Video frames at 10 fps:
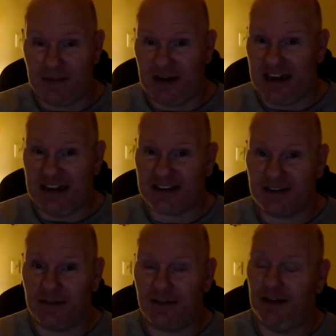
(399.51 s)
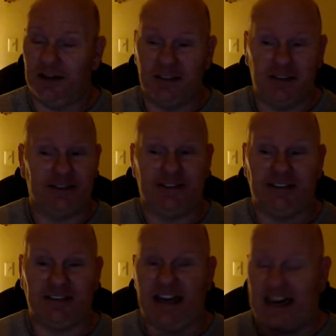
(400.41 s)
adhesive
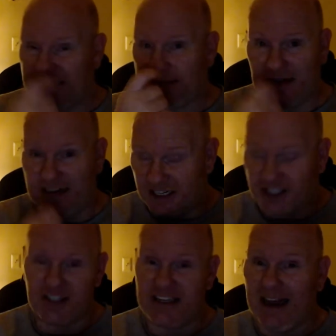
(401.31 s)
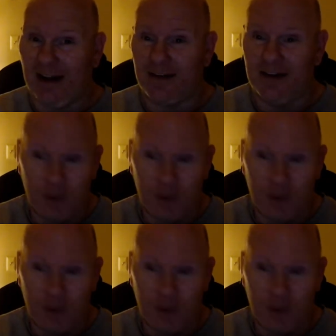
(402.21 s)
and I take my dentures out,